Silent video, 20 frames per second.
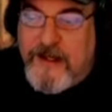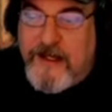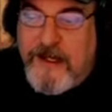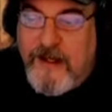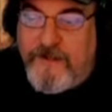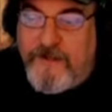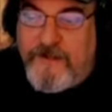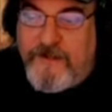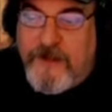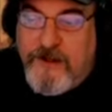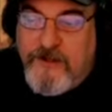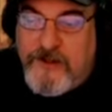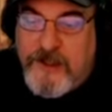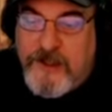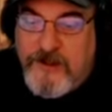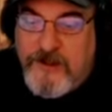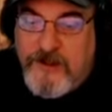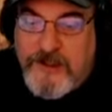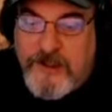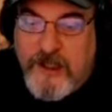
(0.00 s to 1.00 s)
If you
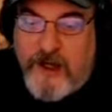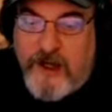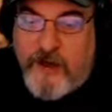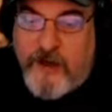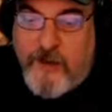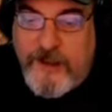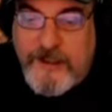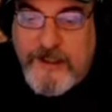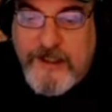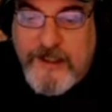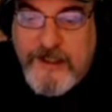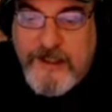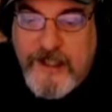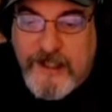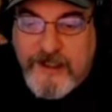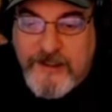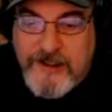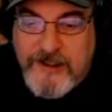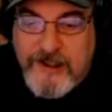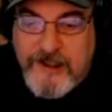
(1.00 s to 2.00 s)
do so with
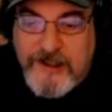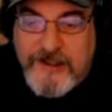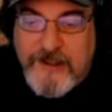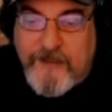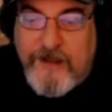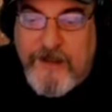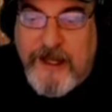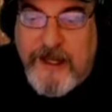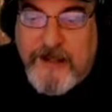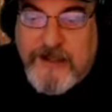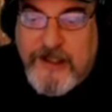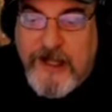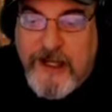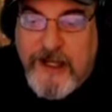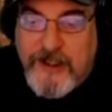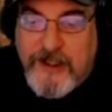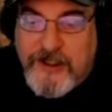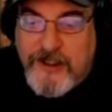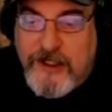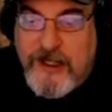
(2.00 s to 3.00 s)
intelligence,
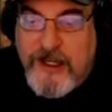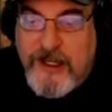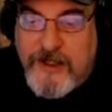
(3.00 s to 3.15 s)
imagination,